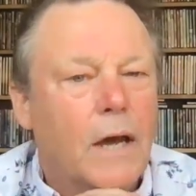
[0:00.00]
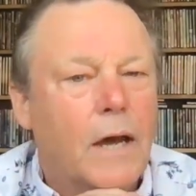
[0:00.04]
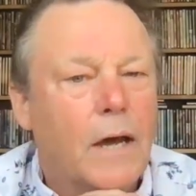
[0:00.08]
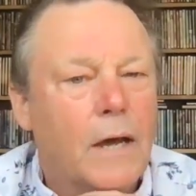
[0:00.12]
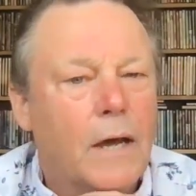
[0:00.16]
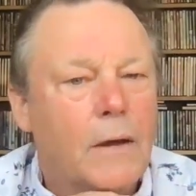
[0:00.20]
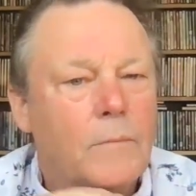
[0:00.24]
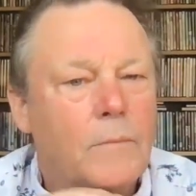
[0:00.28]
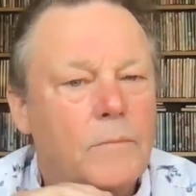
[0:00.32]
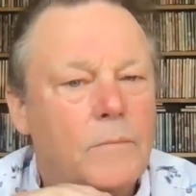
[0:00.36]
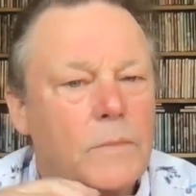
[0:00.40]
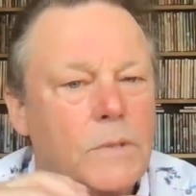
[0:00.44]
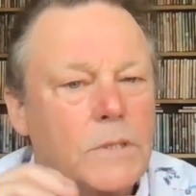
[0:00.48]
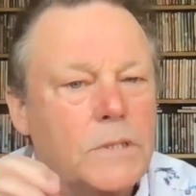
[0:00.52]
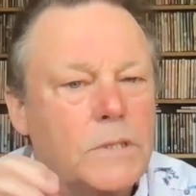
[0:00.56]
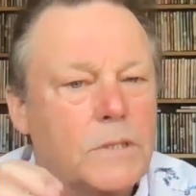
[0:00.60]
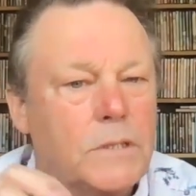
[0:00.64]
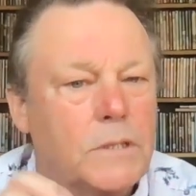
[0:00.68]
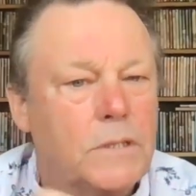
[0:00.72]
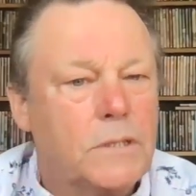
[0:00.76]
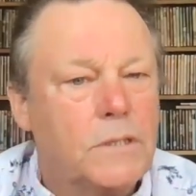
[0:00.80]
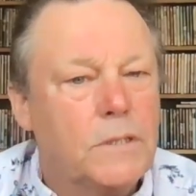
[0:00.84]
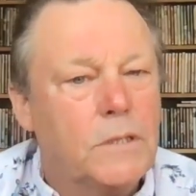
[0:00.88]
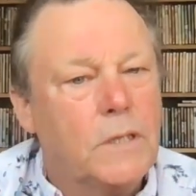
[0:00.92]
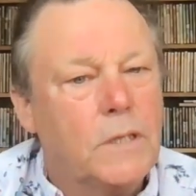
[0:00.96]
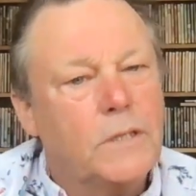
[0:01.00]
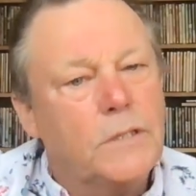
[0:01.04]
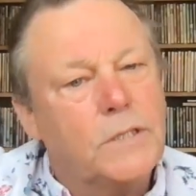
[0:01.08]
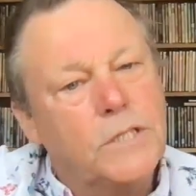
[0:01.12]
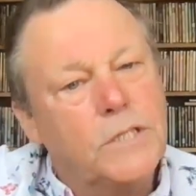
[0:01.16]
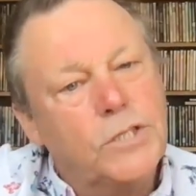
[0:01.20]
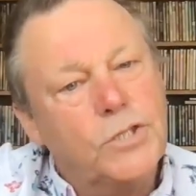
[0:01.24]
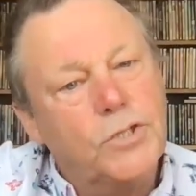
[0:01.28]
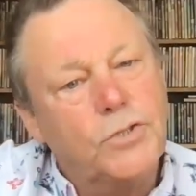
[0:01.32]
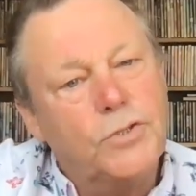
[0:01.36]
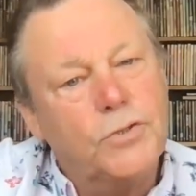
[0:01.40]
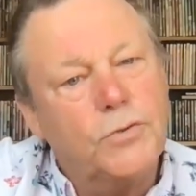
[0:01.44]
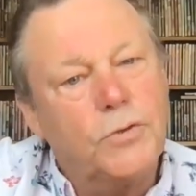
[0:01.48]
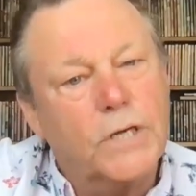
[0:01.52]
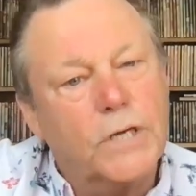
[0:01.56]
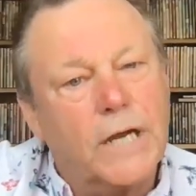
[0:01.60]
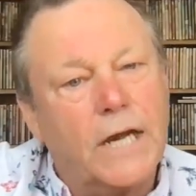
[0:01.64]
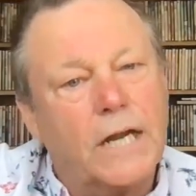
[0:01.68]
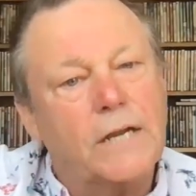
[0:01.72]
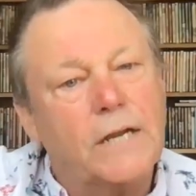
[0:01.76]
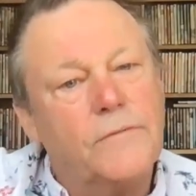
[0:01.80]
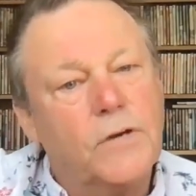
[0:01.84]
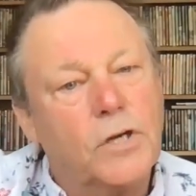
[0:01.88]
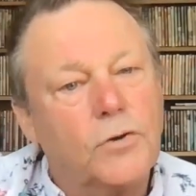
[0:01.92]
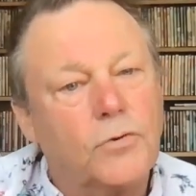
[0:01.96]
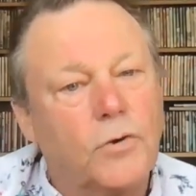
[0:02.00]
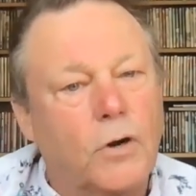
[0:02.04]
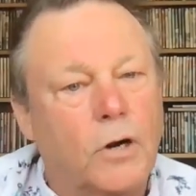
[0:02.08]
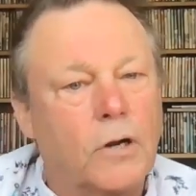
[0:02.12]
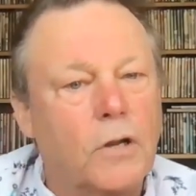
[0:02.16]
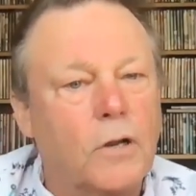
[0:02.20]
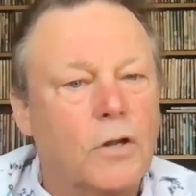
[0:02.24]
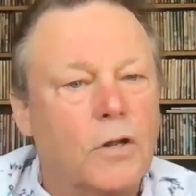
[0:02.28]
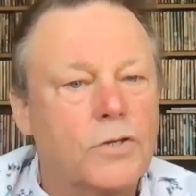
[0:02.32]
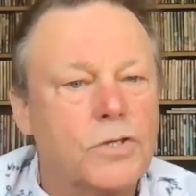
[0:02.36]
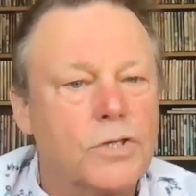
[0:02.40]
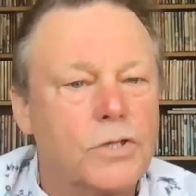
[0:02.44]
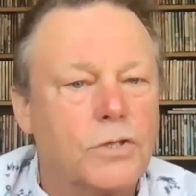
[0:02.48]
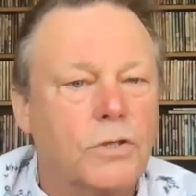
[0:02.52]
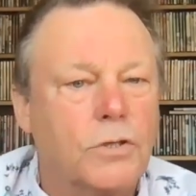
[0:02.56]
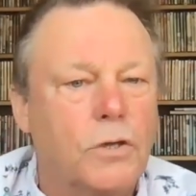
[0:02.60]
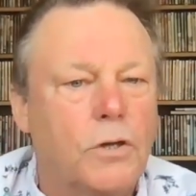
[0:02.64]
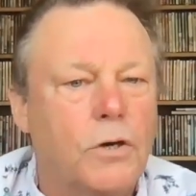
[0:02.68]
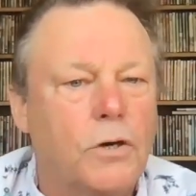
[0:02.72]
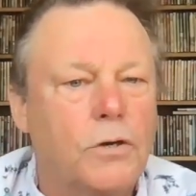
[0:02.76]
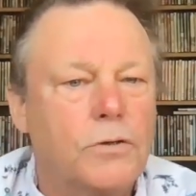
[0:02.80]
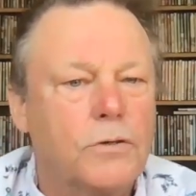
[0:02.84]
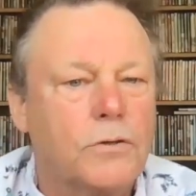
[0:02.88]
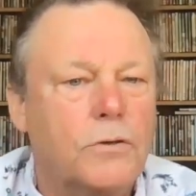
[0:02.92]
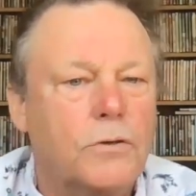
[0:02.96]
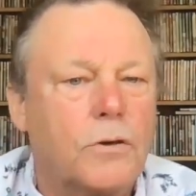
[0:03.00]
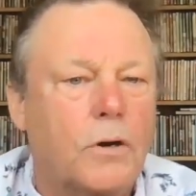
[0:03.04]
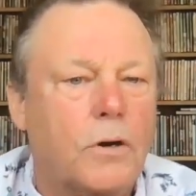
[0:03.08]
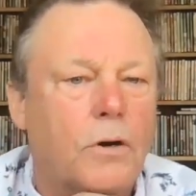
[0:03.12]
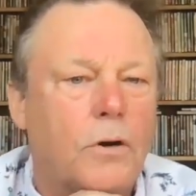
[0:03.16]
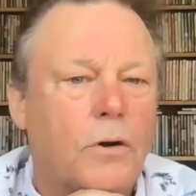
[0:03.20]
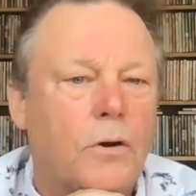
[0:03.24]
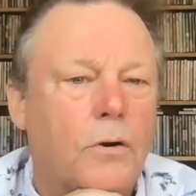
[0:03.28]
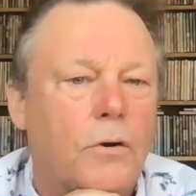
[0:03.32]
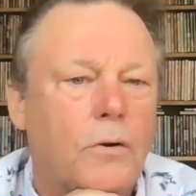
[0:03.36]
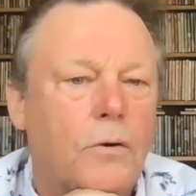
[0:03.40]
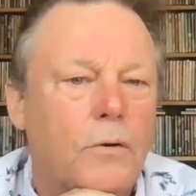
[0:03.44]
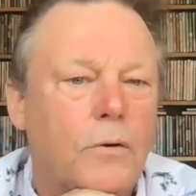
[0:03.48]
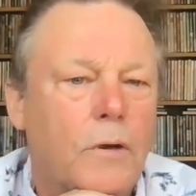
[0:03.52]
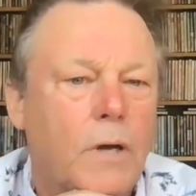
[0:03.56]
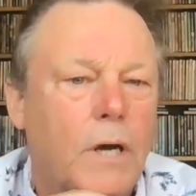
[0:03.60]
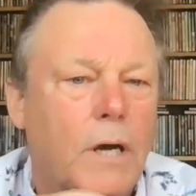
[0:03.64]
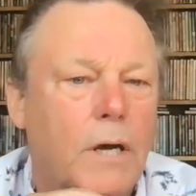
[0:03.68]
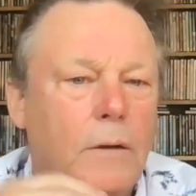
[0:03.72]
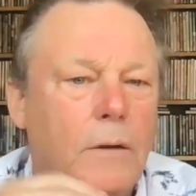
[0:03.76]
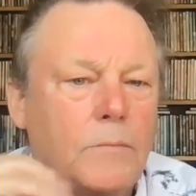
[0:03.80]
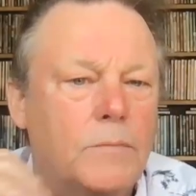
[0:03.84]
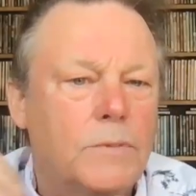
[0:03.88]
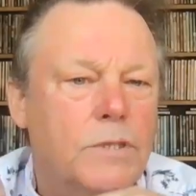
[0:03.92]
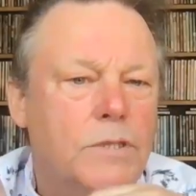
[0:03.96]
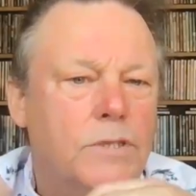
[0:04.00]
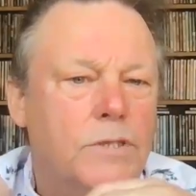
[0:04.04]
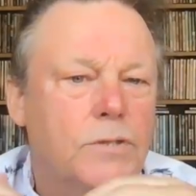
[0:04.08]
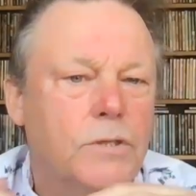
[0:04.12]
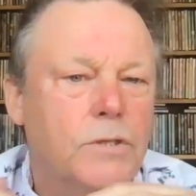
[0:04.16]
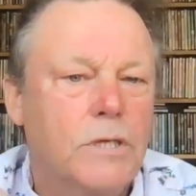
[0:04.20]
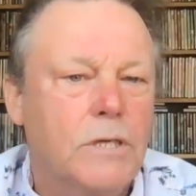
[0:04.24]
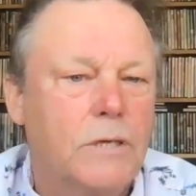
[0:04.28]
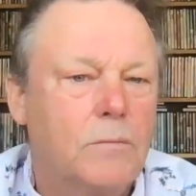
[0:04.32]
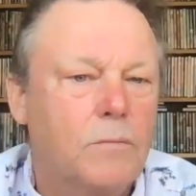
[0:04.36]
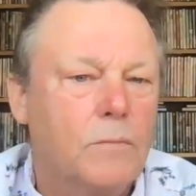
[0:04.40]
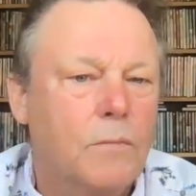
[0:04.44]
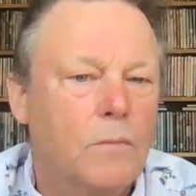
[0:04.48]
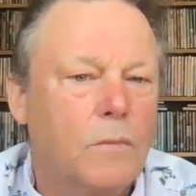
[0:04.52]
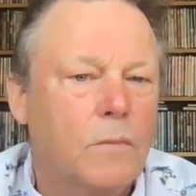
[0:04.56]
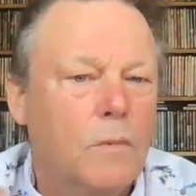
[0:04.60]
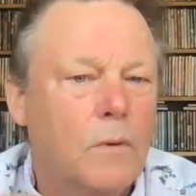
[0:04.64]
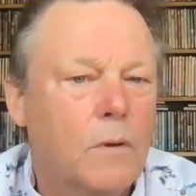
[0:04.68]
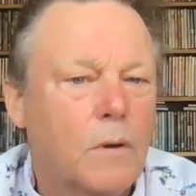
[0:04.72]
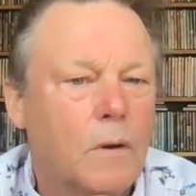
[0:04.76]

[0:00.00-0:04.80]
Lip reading: did you do it kind of in chronological order, or did you keep